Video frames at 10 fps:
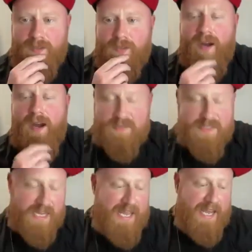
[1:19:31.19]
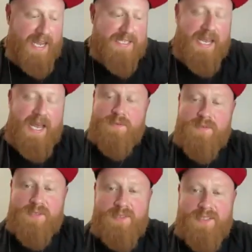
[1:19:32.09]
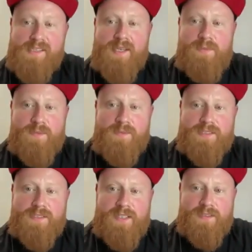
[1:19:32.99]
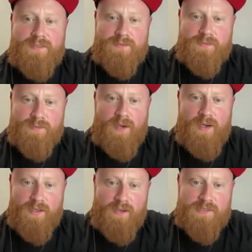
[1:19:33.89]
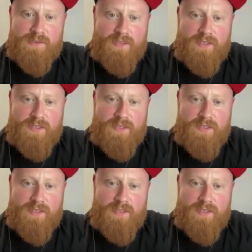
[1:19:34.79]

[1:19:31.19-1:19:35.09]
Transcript: I have to say, it has happened to me sleeping on my side quite a lot as well.